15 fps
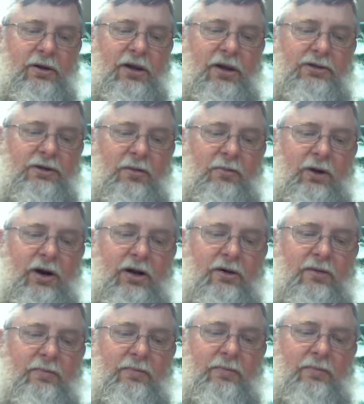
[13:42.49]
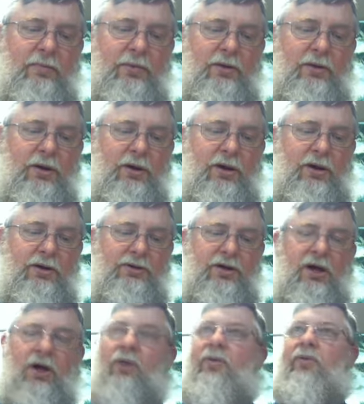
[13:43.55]
he's going to break them, and
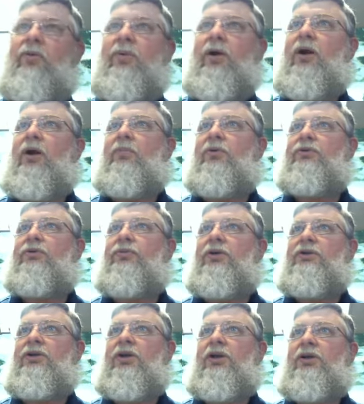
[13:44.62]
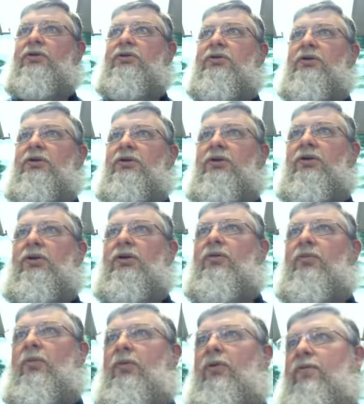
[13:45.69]
it's not going to be repairable, is what he says.
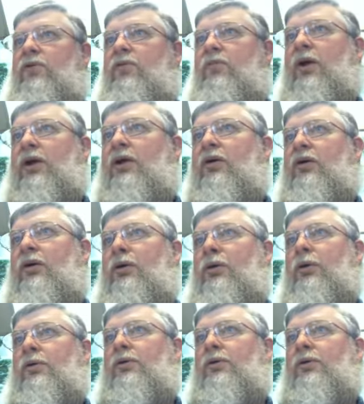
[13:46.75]
Remember, if you break a